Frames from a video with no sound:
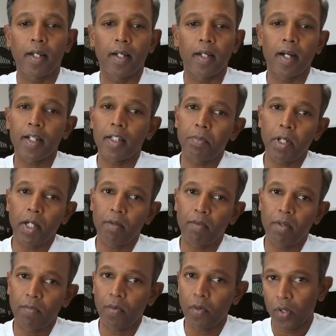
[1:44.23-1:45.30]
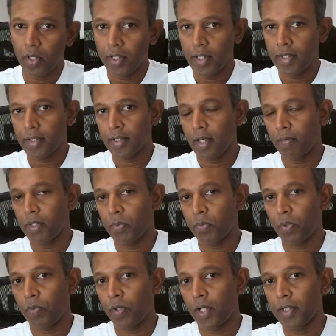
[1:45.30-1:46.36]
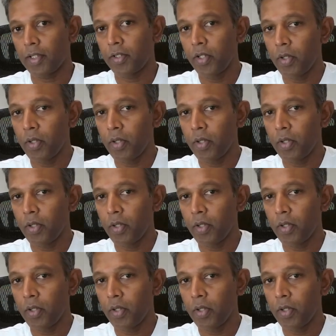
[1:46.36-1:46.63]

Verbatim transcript: irrespective of all these service providers,